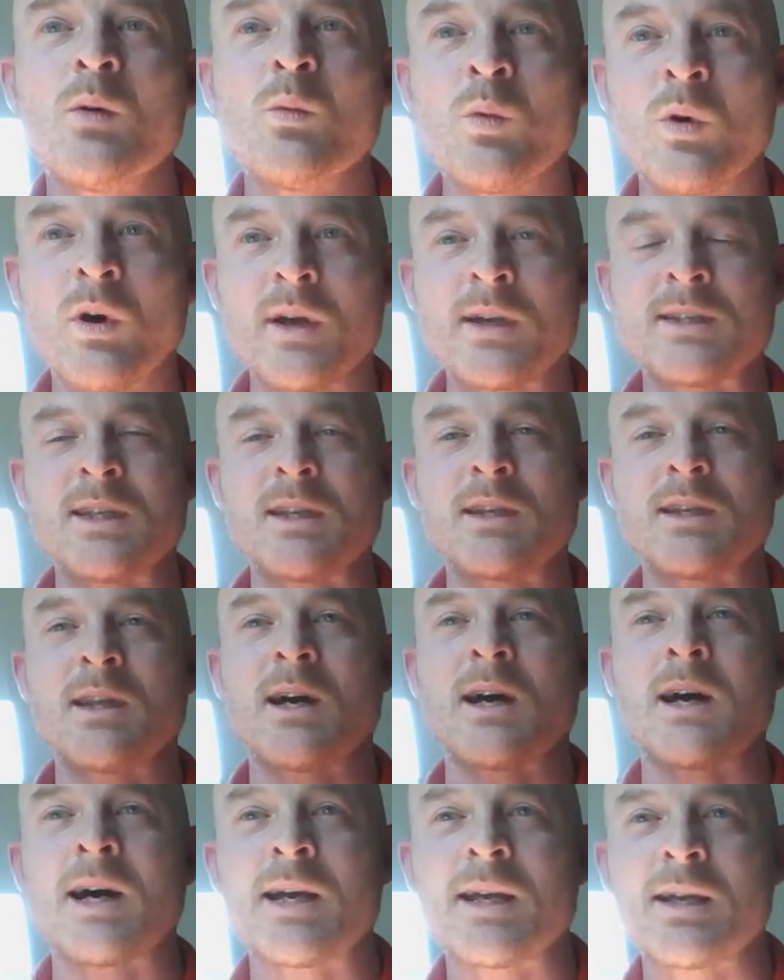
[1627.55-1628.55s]
What is it
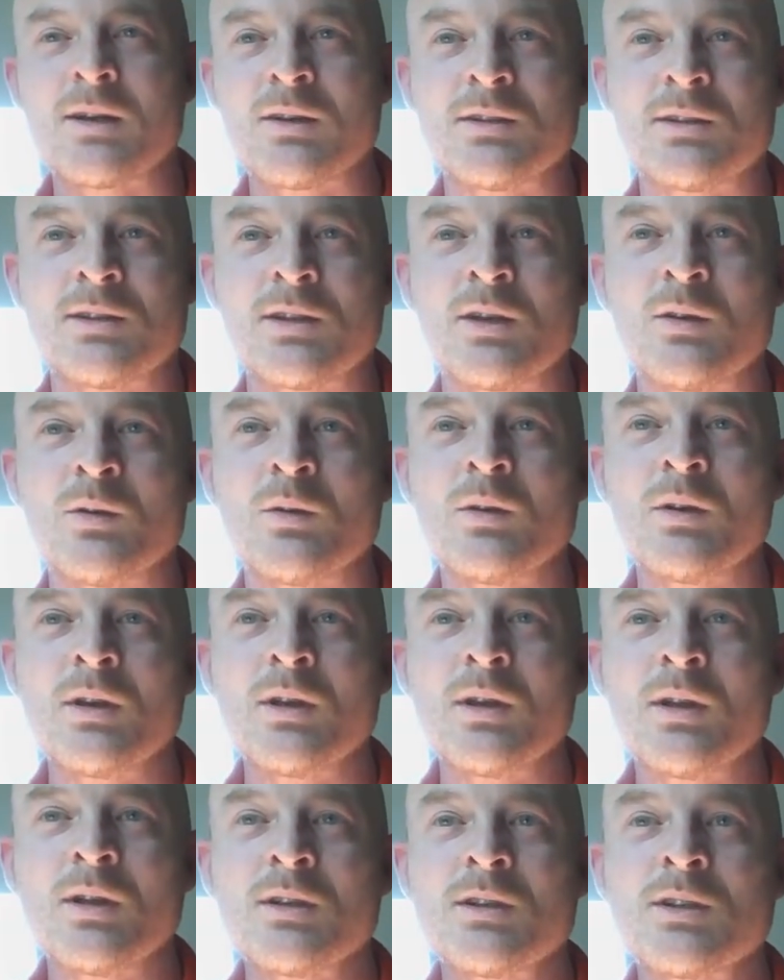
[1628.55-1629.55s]
that I could do
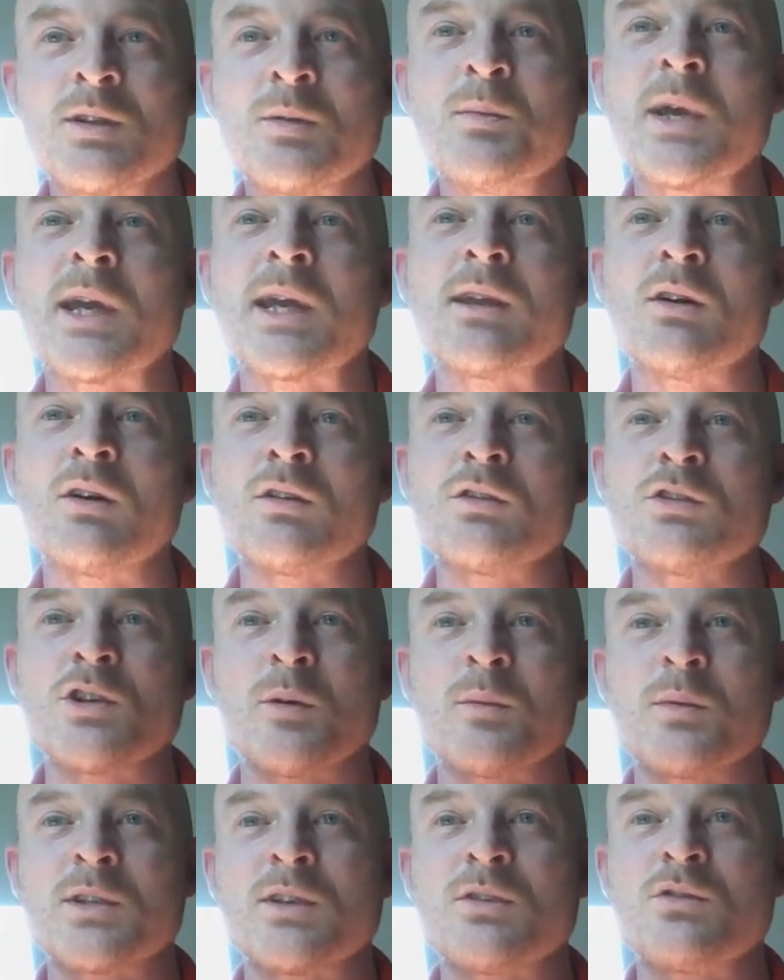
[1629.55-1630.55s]
to make your
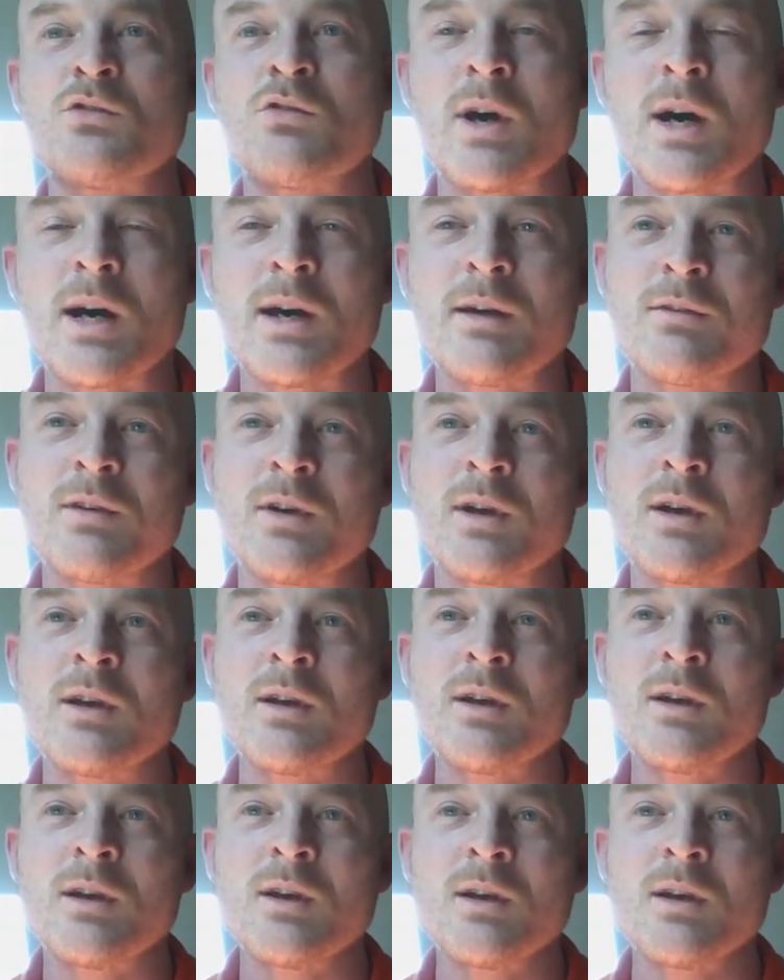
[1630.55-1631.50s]
job as a driver